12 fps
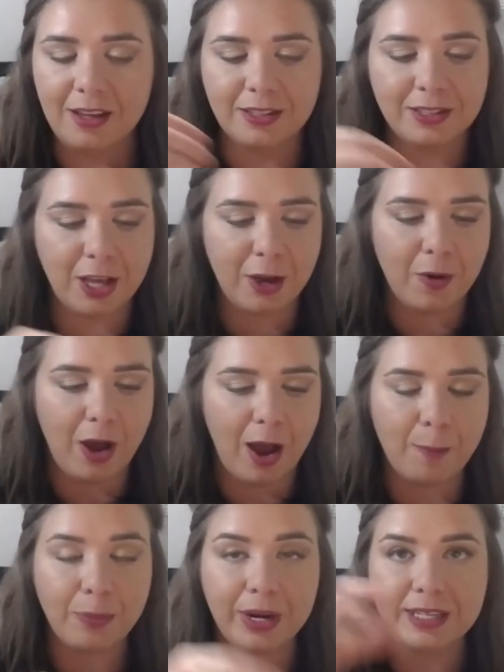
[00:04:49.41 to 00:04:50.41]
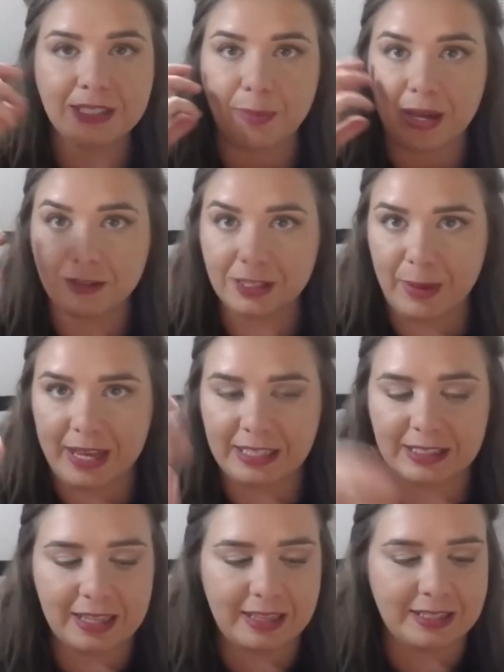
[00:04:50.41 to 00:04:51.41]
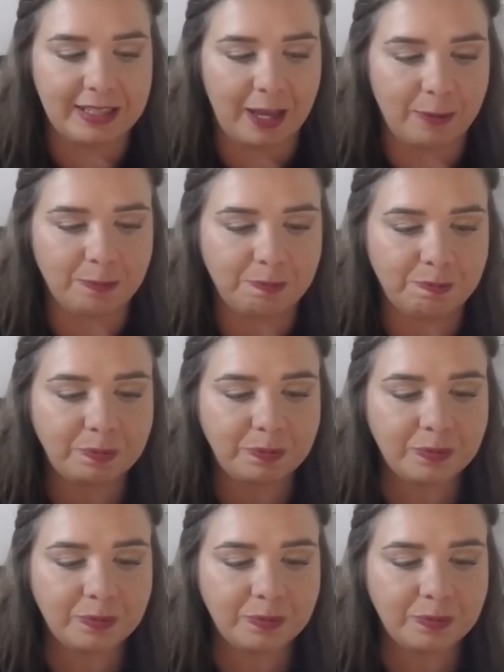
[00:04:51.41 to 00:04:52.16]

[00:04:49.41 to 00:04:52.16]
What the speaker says: So brings the bounce back to the skin.